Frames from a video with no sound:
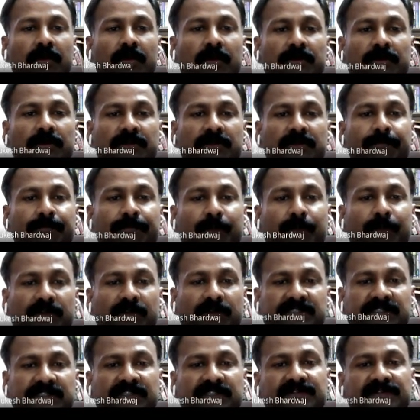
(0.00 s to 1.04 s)
The
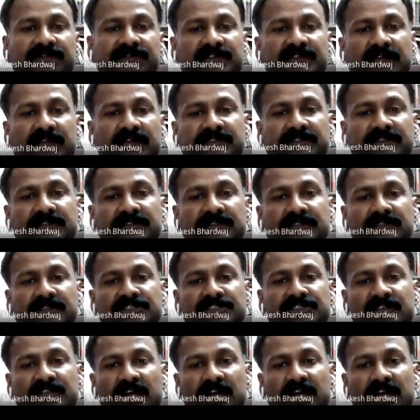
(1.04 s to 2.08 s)
process of charging the
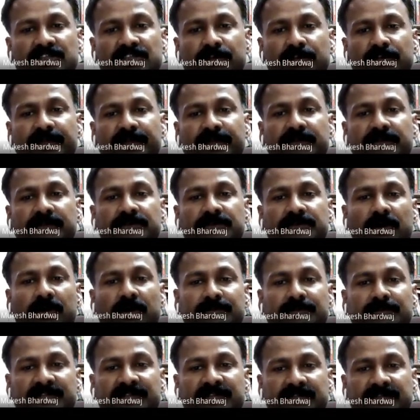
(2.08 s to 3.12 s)
uncharged
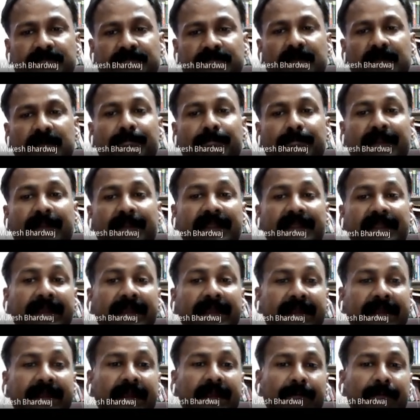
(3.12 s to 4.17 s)
object by
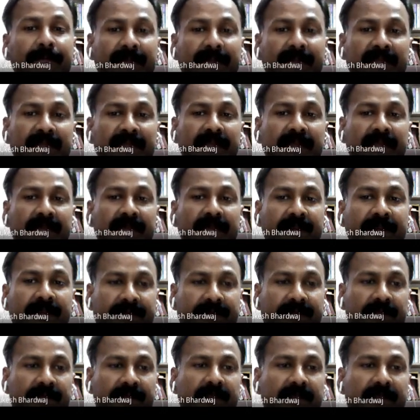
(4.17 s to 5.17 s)
bringing it